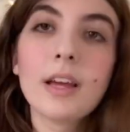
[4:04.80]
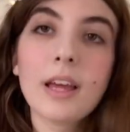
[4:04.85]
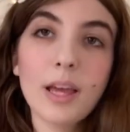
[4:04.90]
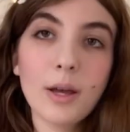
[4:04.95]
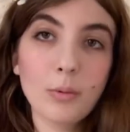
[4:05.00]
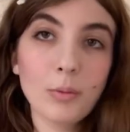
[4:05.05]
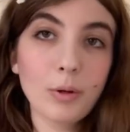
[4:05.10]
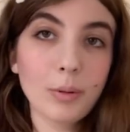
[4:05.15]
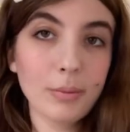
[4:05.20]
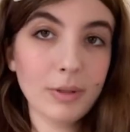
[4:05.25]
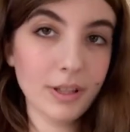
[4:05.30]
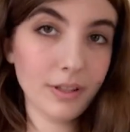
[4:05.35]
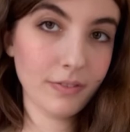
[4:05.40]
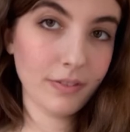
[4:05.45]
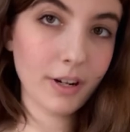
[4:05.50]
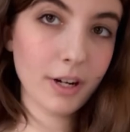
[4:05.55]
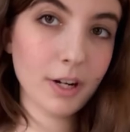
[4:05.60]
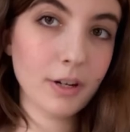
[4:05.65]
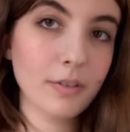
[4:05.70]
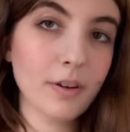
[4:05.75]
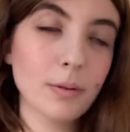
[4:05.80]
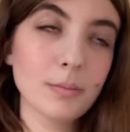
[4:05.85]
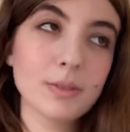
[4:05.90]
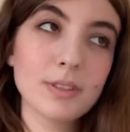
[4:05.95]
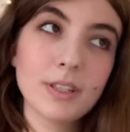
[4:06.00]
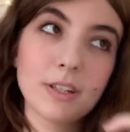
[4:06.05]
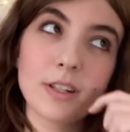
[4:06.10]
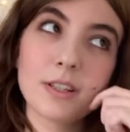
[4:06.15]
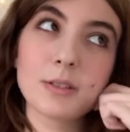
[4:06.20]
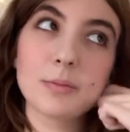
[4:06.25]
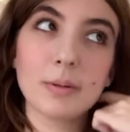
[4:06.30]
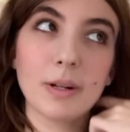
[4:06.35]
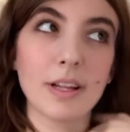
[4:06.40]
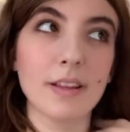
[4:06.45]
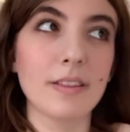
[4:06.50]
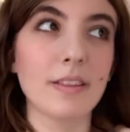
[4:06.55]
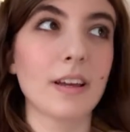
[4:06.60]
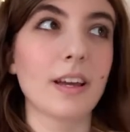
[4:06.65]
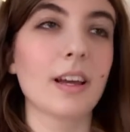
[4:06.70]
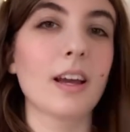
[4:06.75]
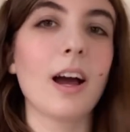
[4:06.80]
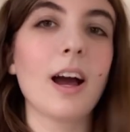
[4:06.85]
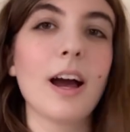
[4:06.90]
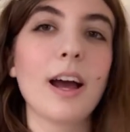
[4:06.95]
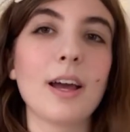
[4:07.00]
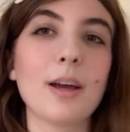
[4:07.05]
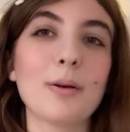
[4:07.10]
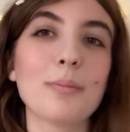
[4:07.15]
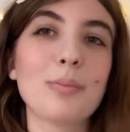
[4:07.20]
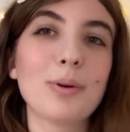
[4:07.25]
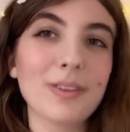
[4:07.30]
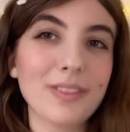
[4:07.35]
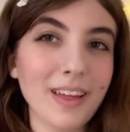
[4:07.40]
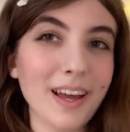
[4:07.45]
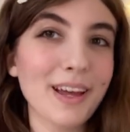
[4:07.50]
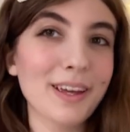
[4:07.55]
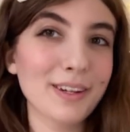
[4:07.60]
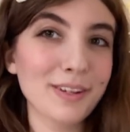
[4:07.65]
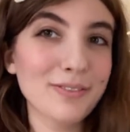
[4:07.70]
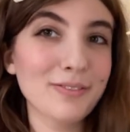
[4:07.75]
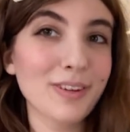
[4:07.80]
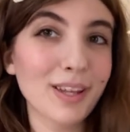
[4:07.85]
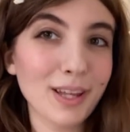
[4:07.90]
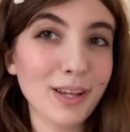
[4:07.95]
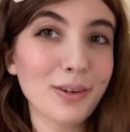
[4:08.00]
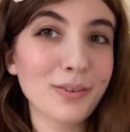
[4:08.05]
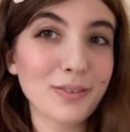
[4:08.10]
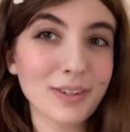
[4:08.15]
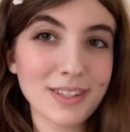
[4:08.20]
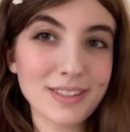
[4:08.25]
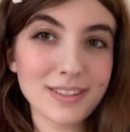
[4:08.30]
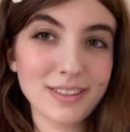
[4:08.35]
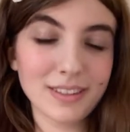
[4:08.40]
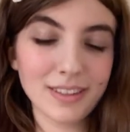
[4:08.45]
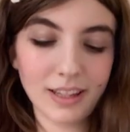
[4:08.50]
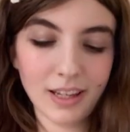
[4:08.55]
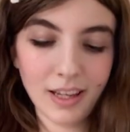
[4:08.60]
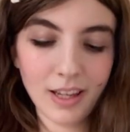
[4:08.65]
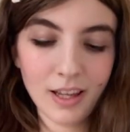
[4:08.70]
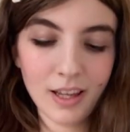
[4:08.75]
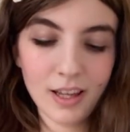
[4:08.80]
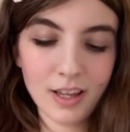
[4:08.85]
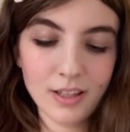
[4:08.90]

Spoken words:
it would be the Fairy Realm series, but I think I put that in a video recently.